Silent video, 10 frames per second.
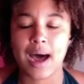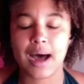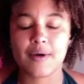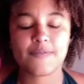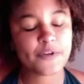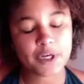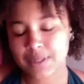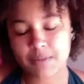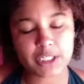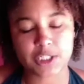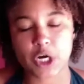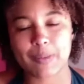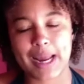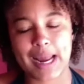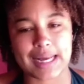first I'm going to
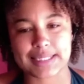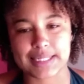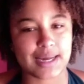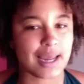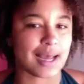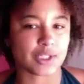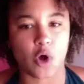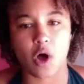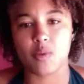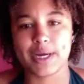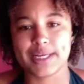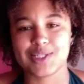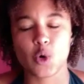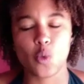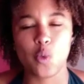start by asking, as
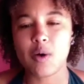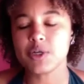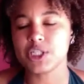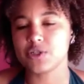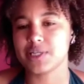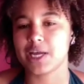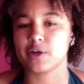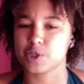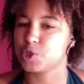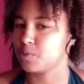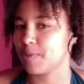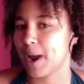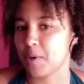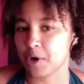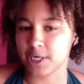always, what would you say your
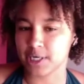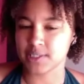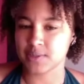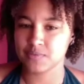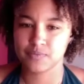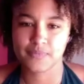superpower is?